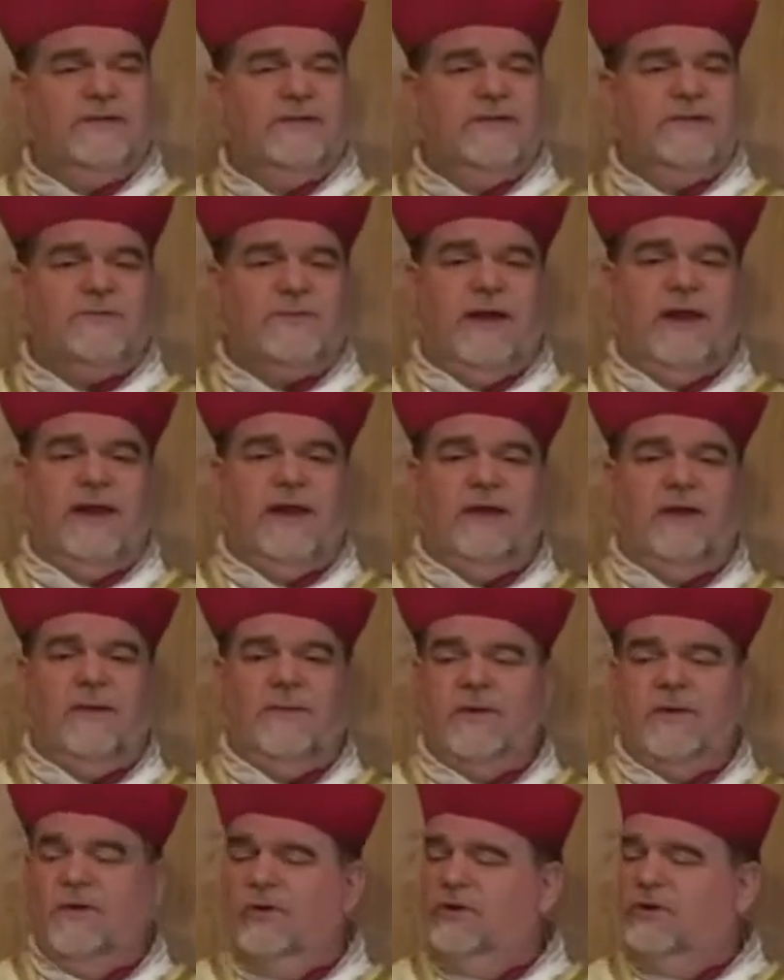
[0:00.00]
He's right here in
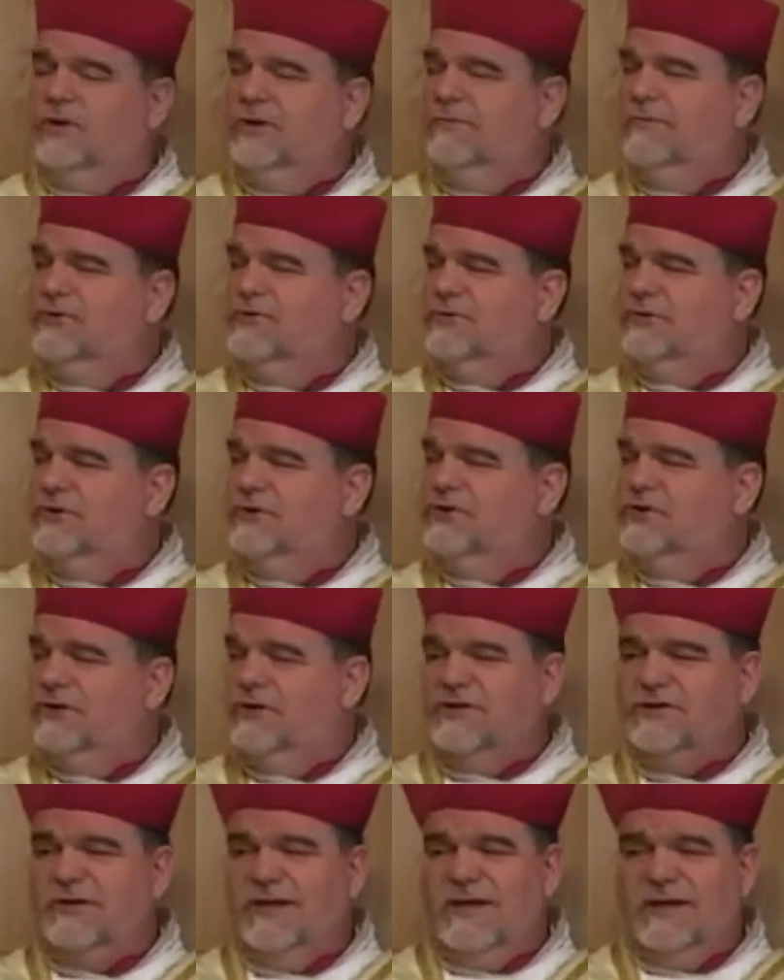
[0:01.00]
the local Noble Social
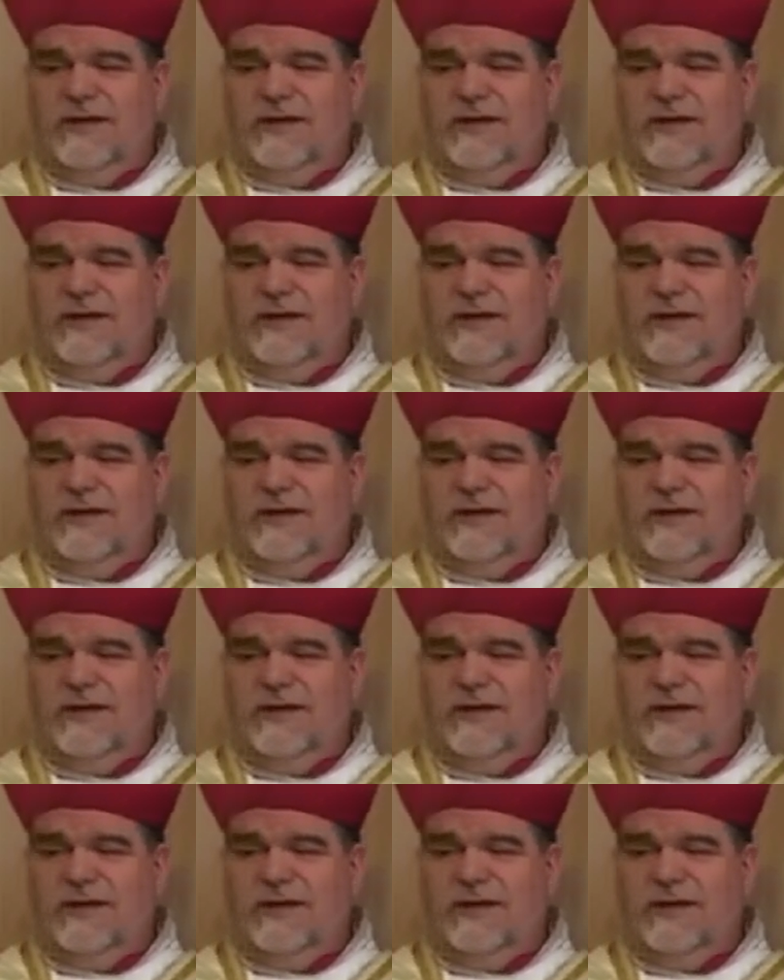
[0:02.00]
Church.